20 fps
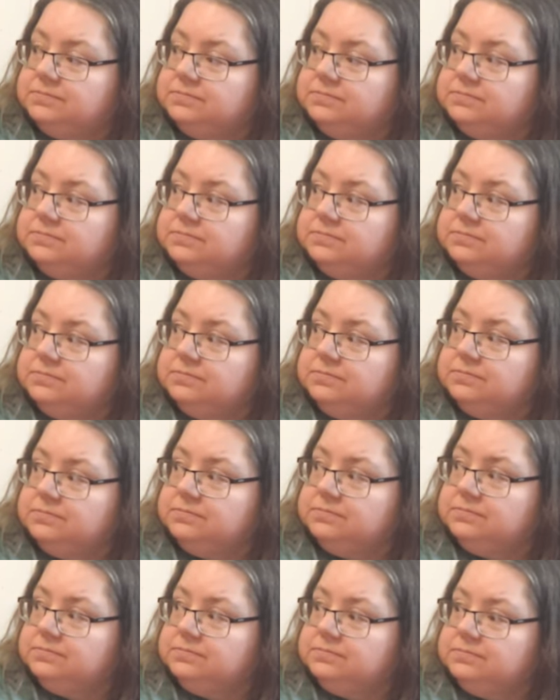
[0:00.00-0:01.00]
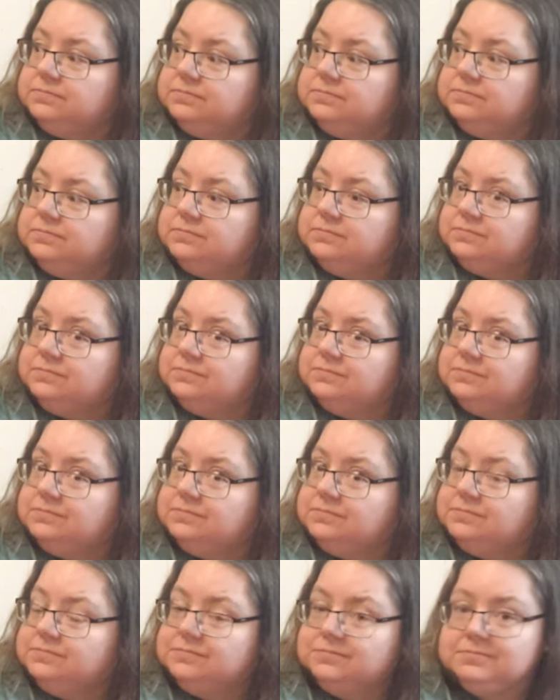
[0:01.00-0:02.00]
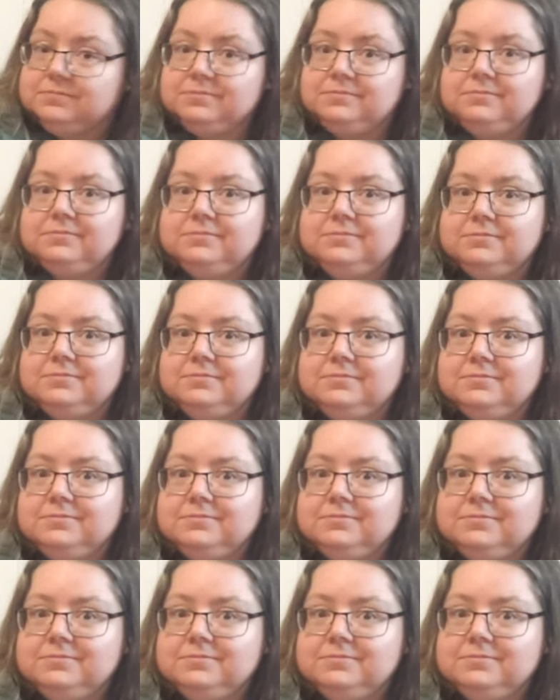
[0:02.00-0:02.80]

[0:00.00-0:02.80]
(not speaking)